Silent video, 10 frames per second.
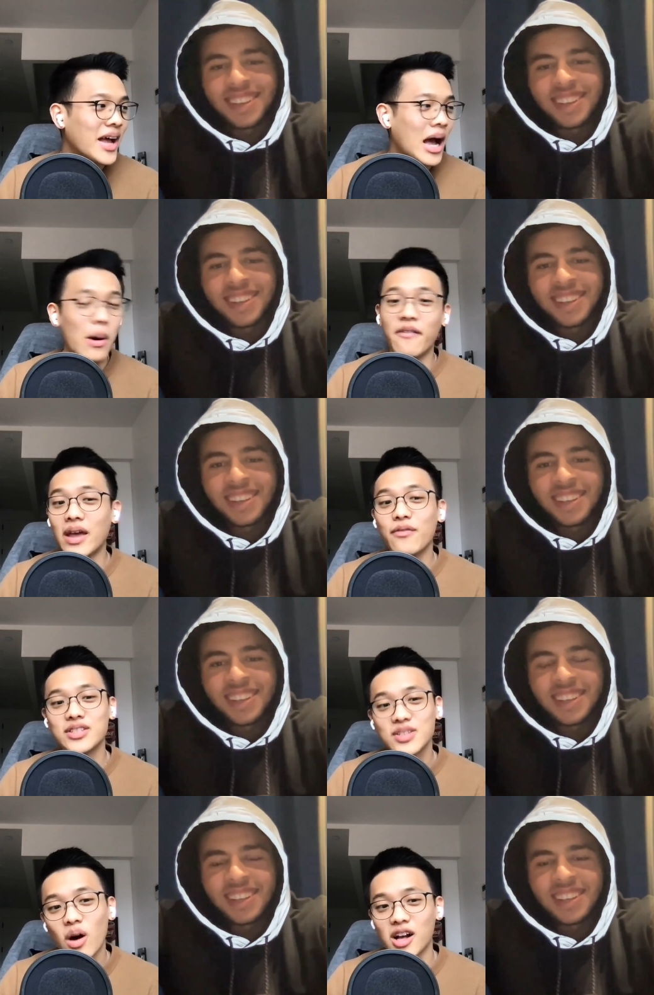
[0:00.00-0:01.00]
Speaker 1: how about favorite
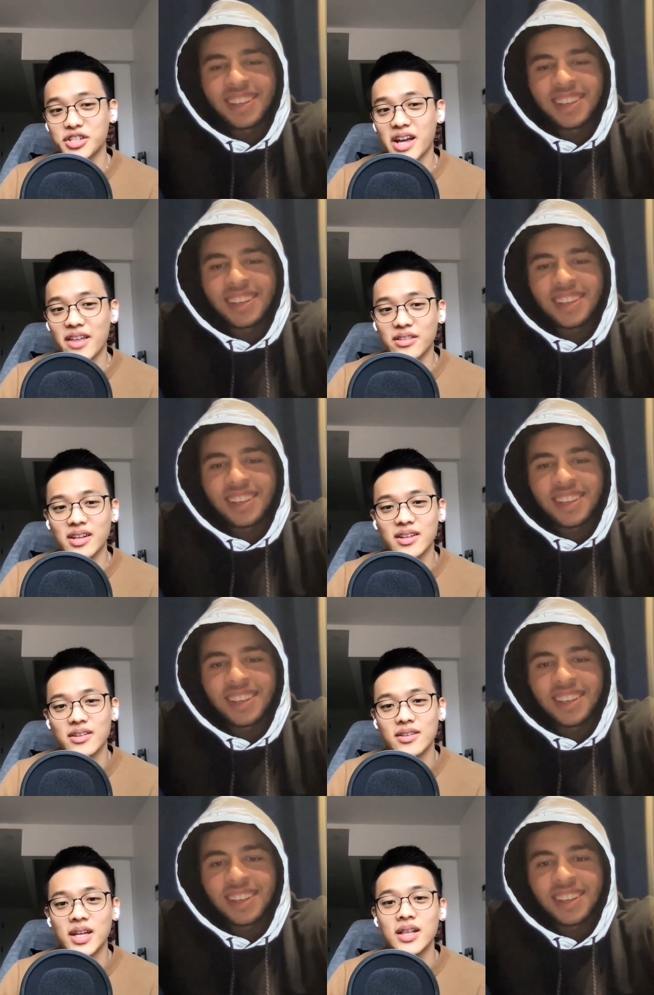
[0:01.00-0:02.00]
squash athlete?
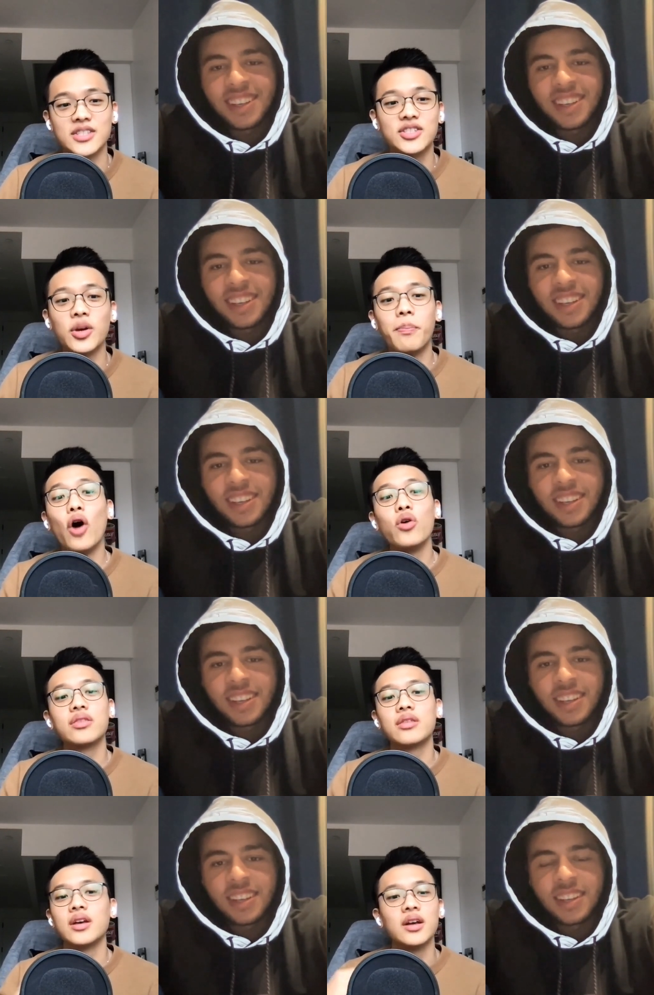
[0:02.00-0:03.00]
Let's do
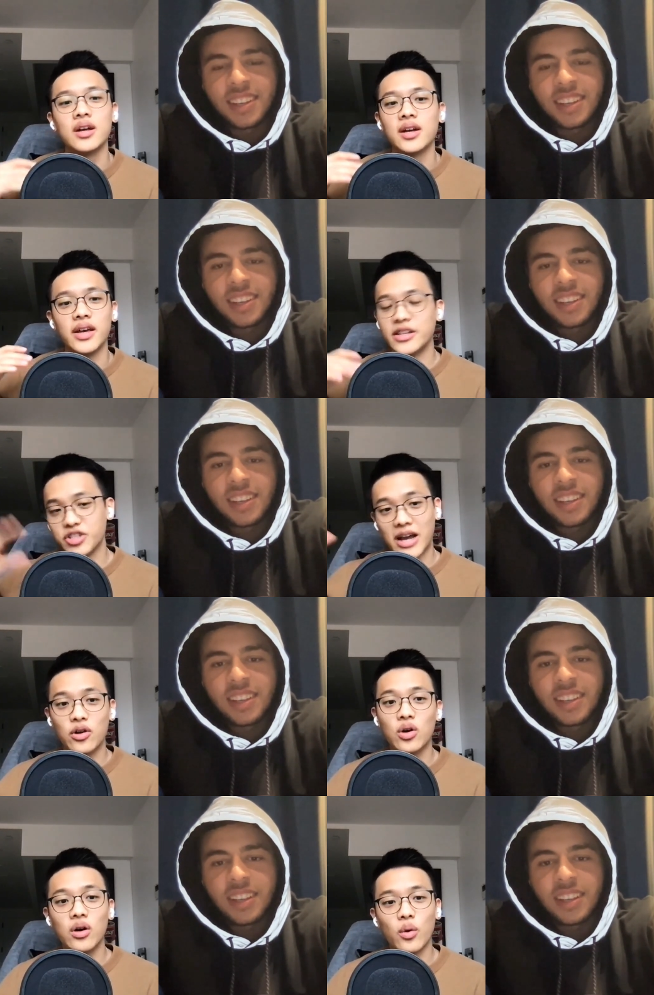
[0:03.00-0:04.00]
both in
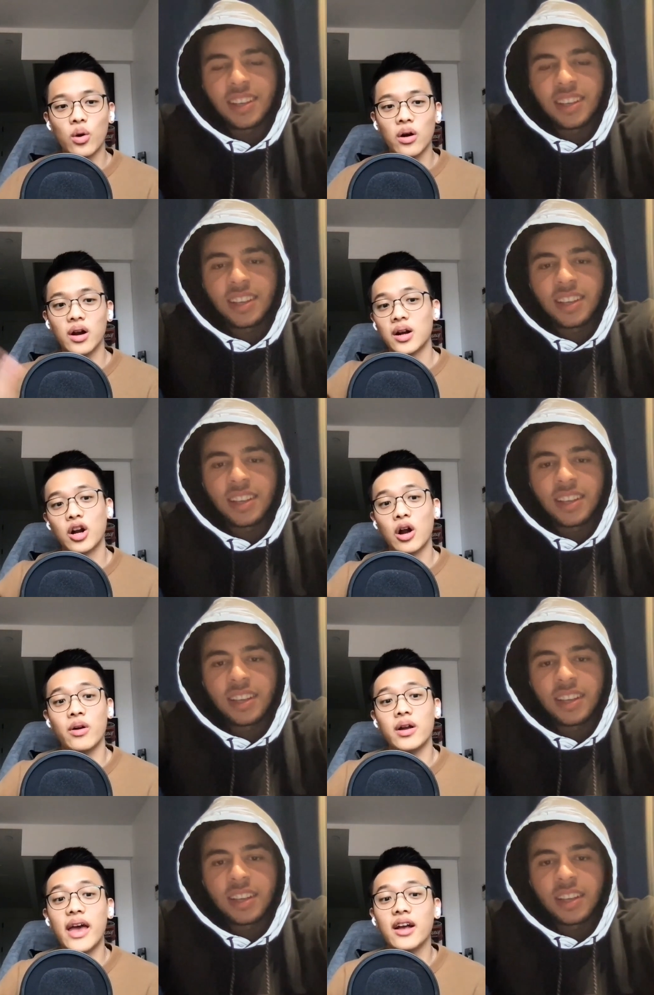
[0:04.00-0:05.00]
general or
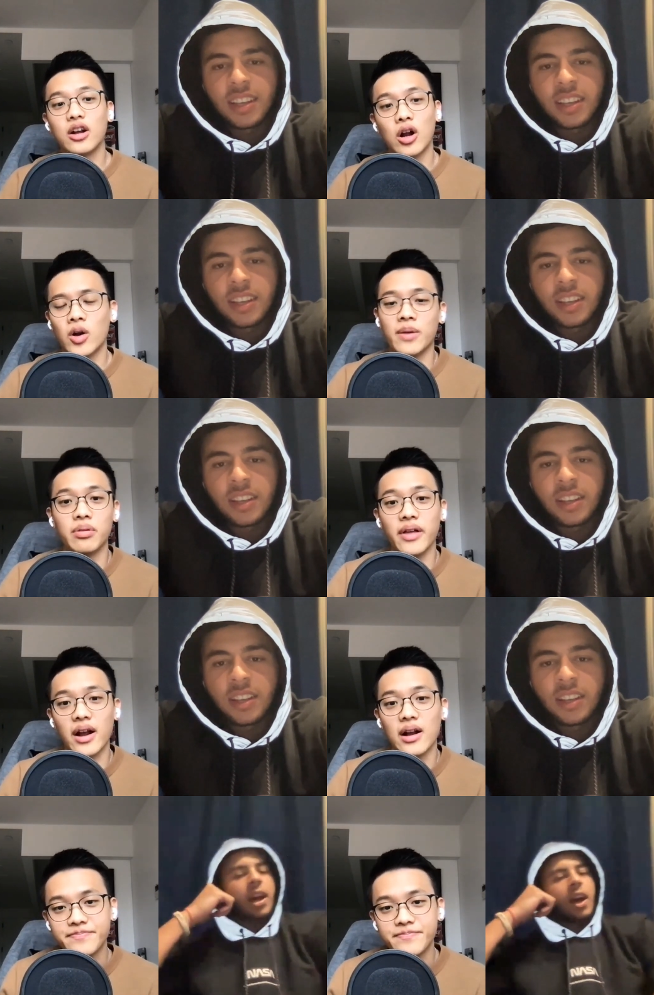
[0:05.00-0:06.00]
current and current player.
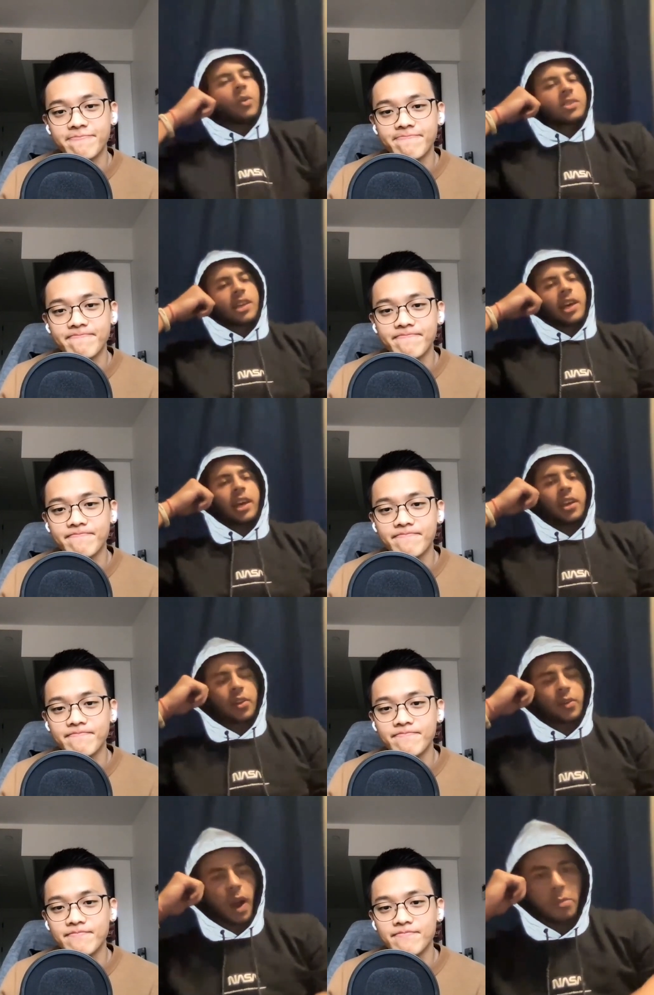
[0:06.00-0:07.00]
Speaker 2: I would say
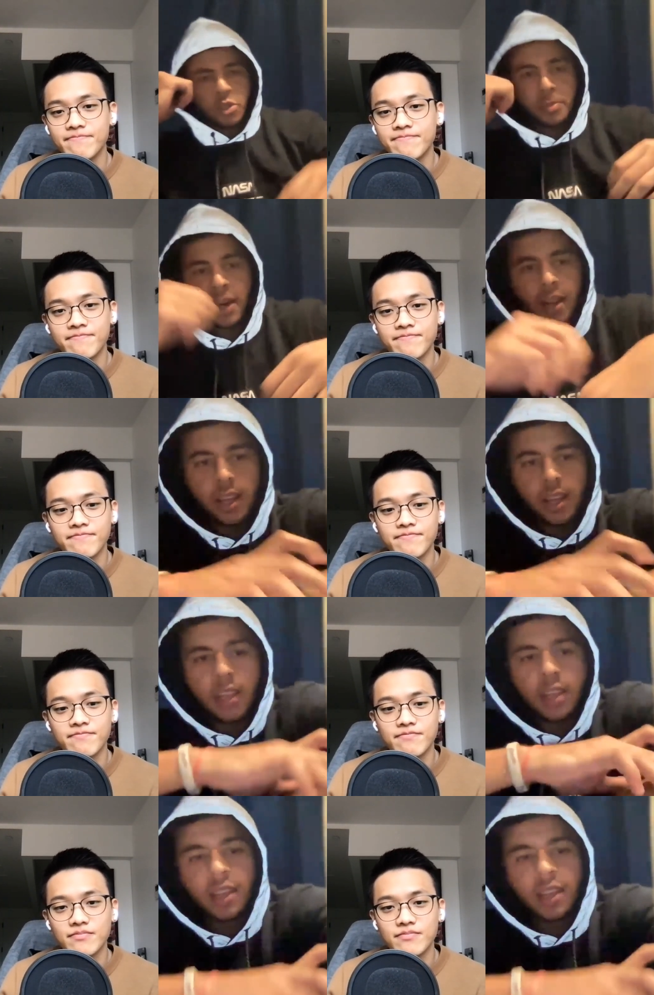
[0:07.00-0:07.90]
Amr Shabana.